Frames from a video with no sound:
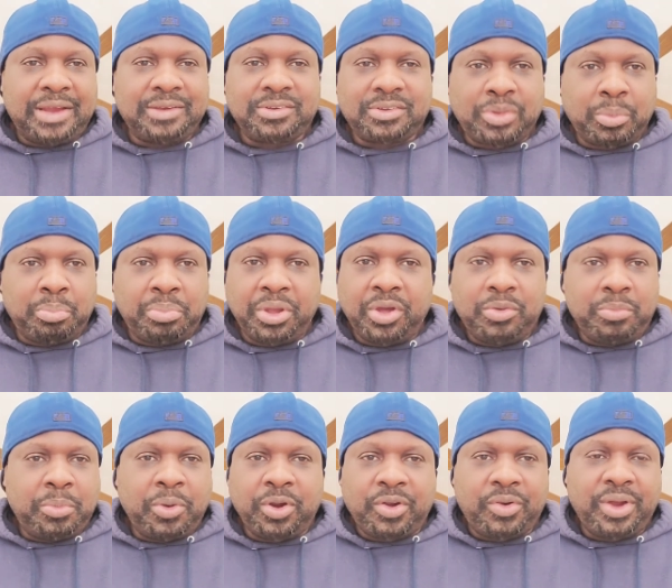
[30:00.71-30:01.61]
just to build
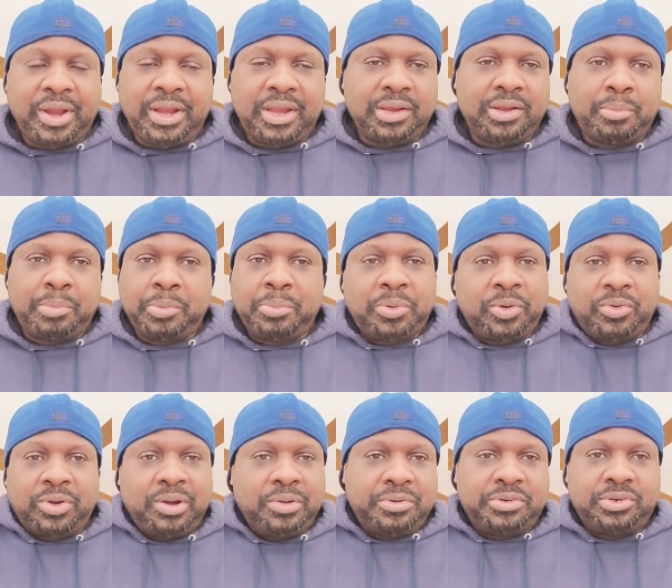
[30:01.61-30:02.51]
more credit. I'm going to be
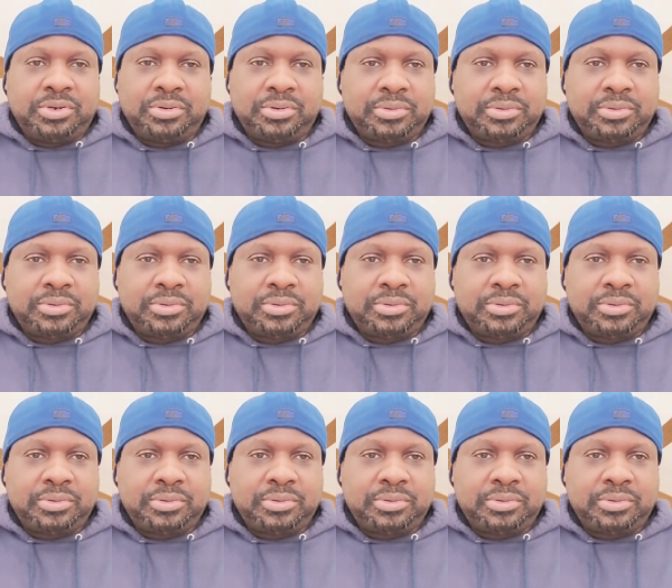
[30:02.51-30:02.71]
real with you.